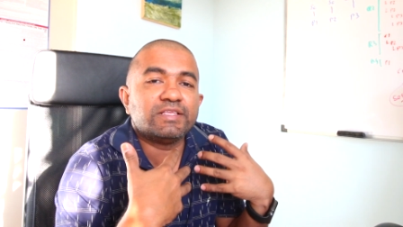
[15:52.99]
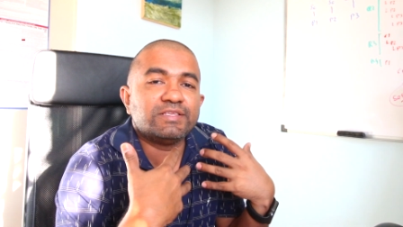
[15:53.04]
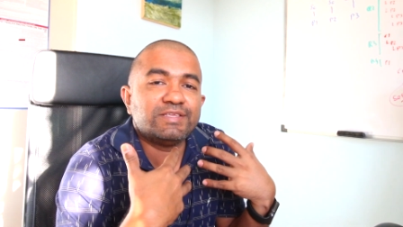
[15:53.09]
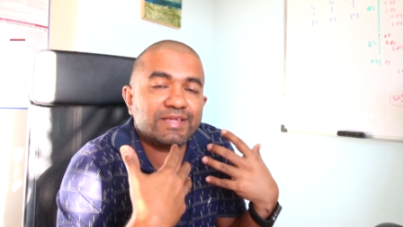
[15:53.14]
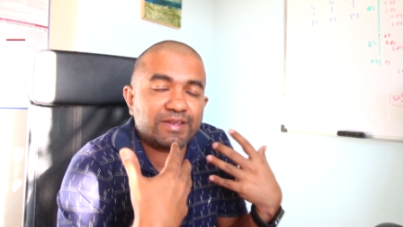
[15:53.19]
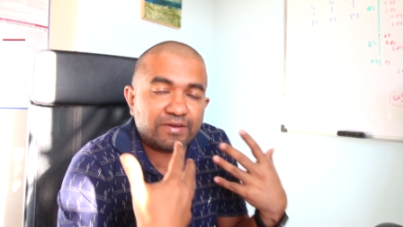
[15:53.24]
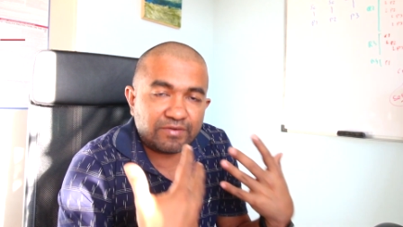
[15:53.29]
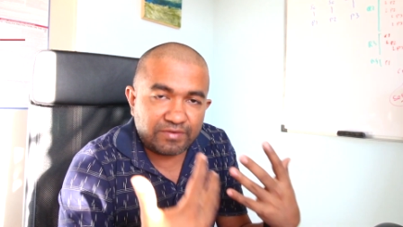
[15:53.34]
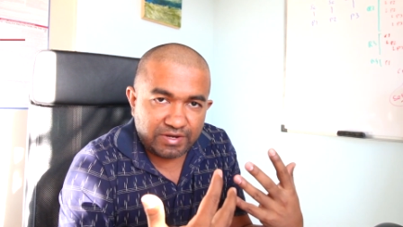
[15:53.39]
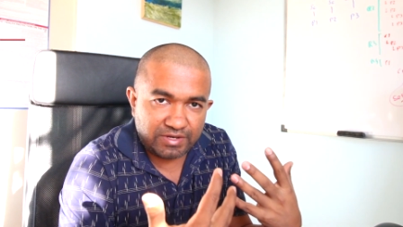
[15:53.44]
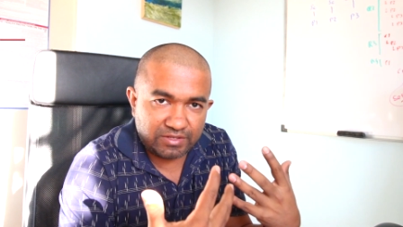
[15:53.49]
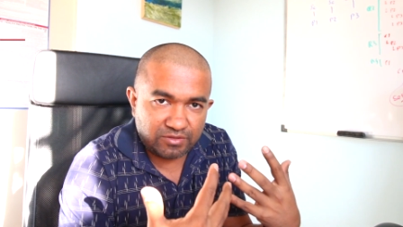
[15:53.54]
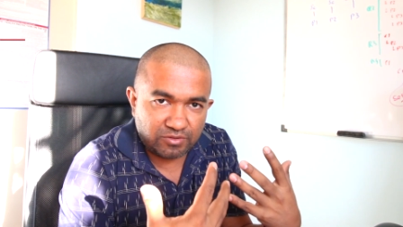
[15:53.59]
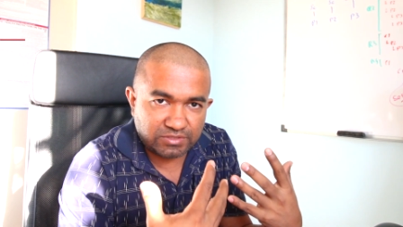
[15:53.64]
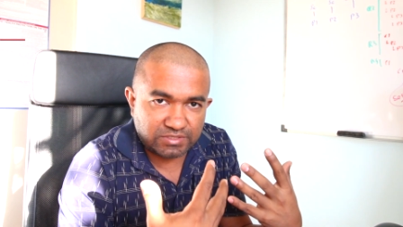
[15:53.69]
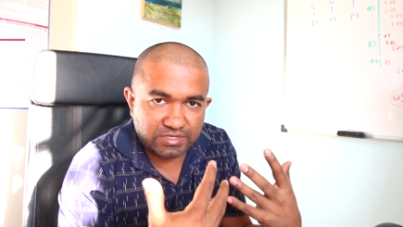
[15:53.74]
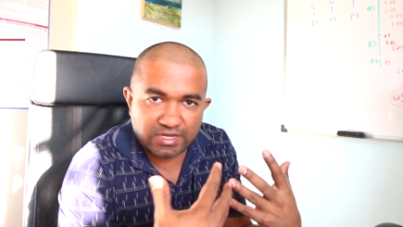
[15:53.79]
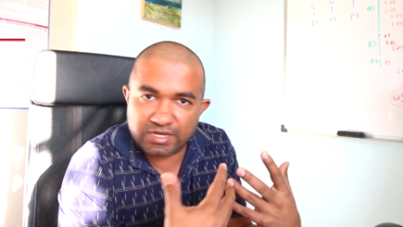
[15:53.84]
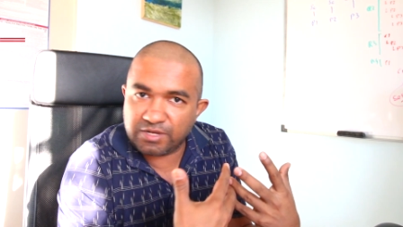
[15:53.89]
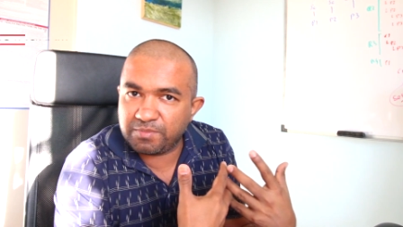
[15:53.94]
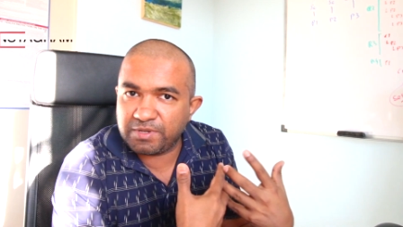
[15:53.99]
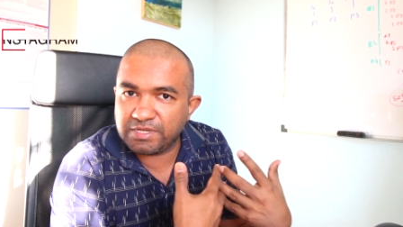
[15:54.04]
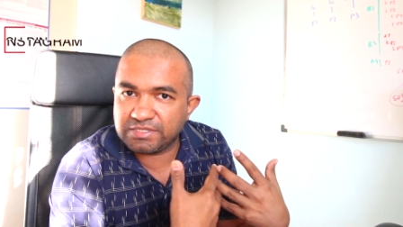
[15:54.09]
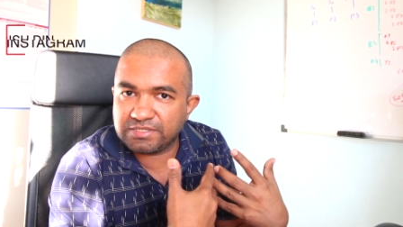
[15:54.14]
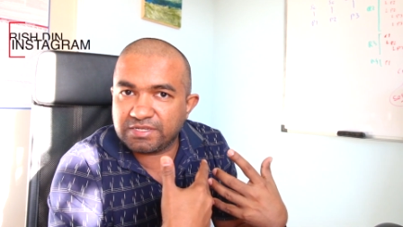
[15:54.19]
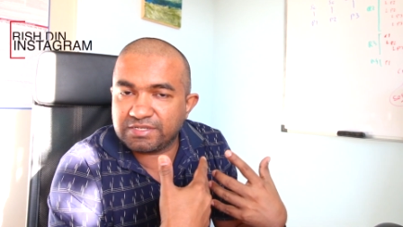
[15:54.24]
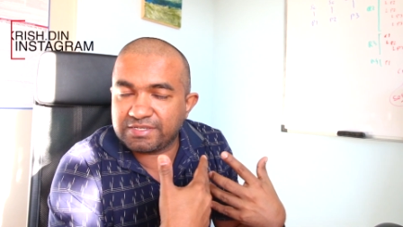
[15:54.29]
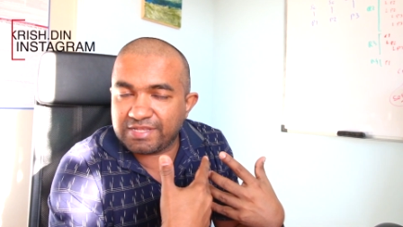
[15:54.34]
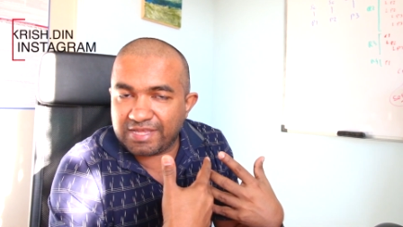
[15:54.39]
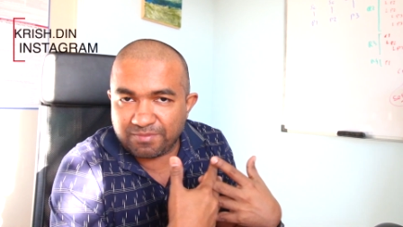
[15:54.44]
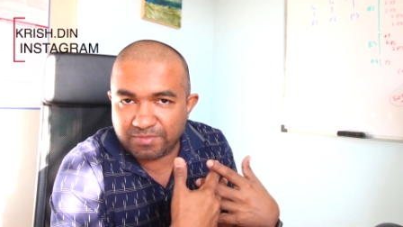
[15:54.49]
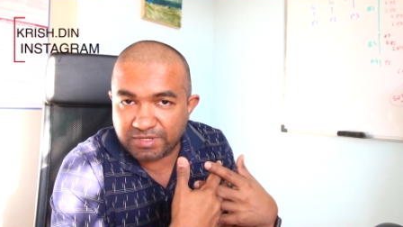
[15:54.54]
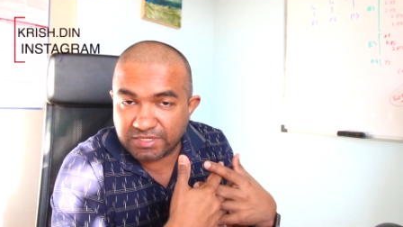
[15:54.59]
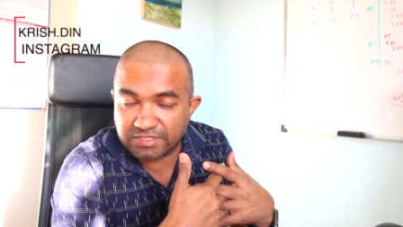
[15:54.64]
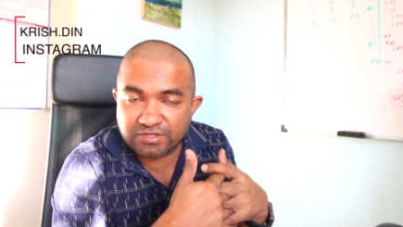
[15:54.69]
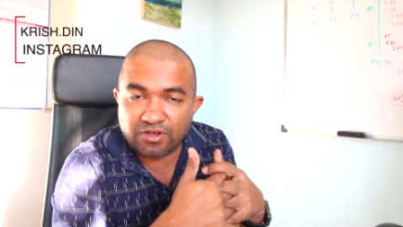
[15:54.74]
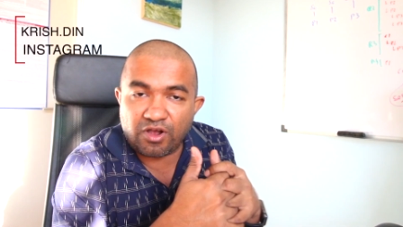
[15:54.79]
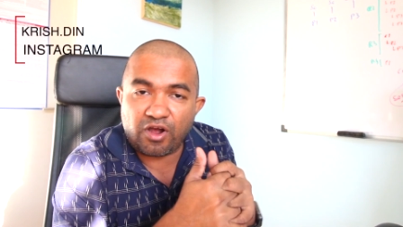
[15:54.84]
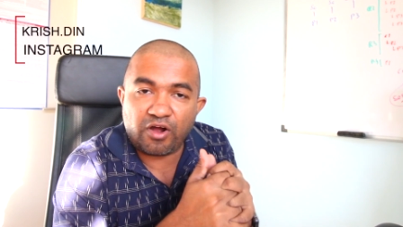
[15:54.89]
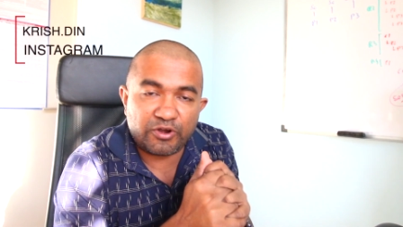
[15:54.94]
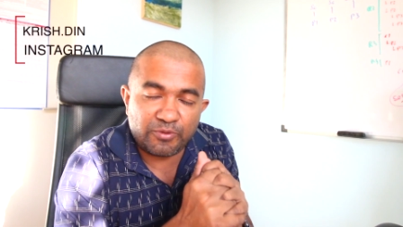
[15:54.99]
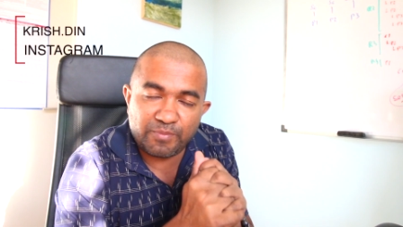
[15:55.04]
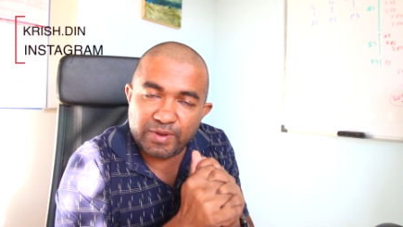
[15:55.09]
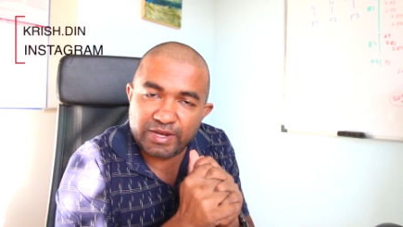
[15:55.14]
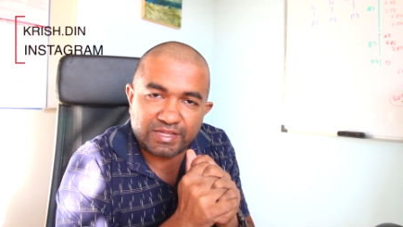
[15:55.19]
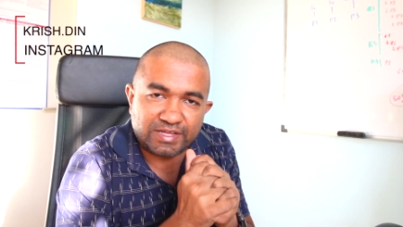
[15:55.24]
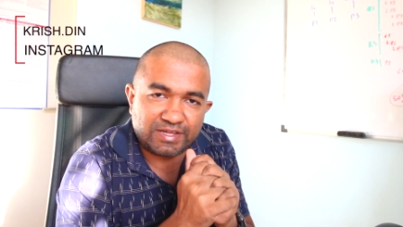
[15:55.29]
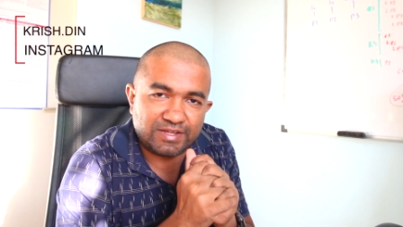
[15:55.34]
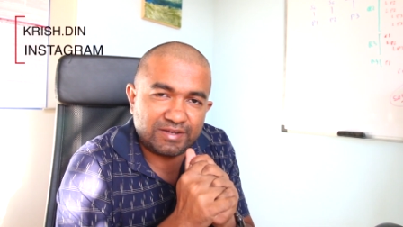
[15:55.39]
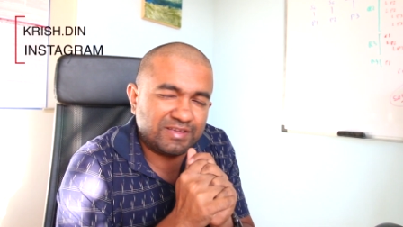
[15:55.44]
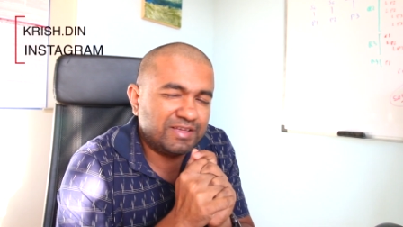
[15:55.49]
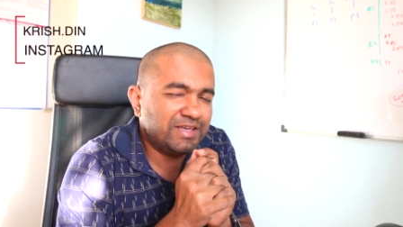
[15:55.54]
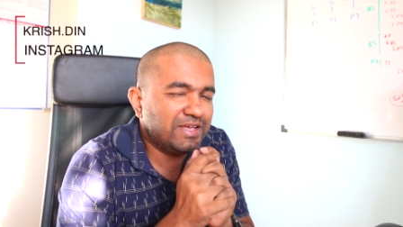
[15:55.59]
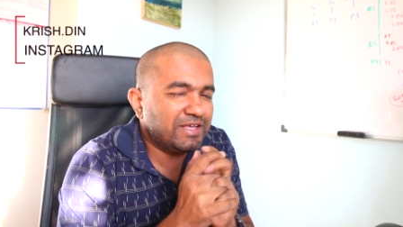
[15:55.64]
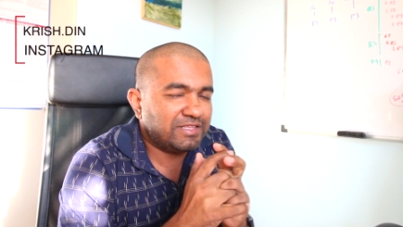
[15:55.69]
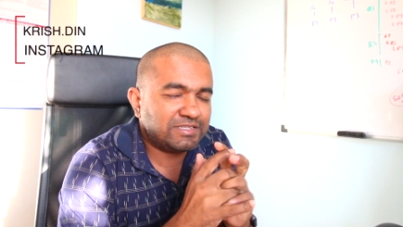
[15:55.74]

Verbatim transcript: generate those database and tables automatically.